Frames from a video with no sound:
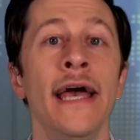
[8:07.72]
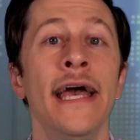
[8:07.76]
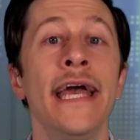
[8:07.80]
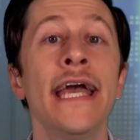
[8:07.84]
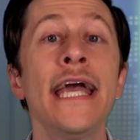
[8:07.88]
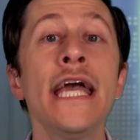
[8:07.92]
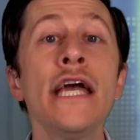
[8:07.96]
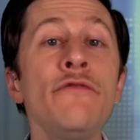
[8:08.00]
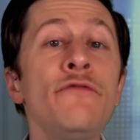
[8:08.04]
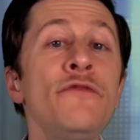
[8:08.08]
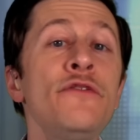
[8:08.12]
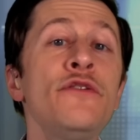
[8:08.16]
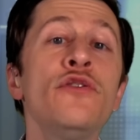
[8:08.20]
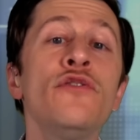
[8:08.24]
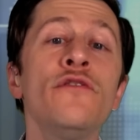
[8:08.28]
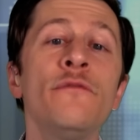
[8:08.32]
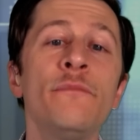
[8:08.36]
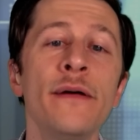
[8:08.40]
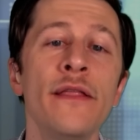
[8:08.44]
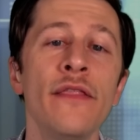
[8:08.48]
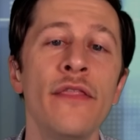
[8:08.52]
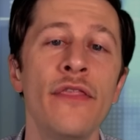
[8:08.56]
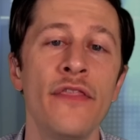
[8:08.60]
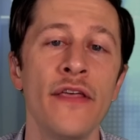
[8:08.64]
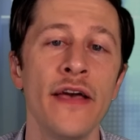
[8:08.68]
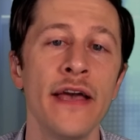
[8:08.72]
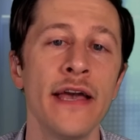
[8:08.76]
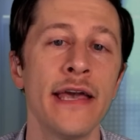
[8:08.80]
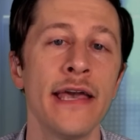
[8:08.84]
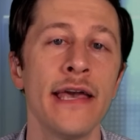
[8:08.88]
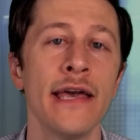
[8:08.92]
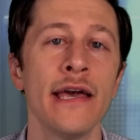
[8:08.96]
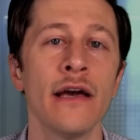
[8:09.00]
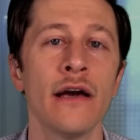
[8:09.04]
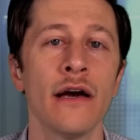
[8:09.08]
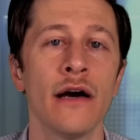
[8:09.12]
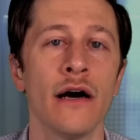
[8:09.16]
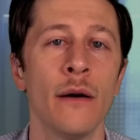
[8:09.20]
If you've been
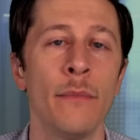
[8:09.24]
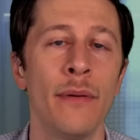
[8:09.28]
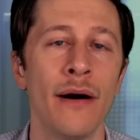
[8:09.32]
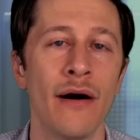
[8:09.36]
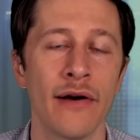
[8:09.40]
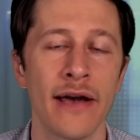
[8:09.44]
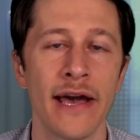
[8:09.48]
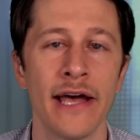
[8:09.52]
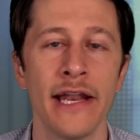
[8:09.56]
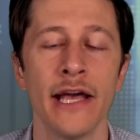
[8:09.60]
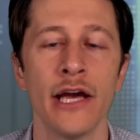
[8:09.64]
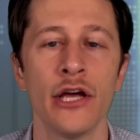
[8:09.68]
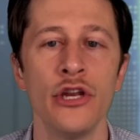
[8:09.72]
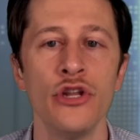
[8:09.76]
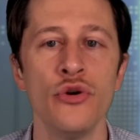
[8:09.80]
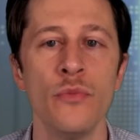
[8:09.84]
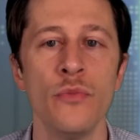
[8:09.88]
thinking about getting a new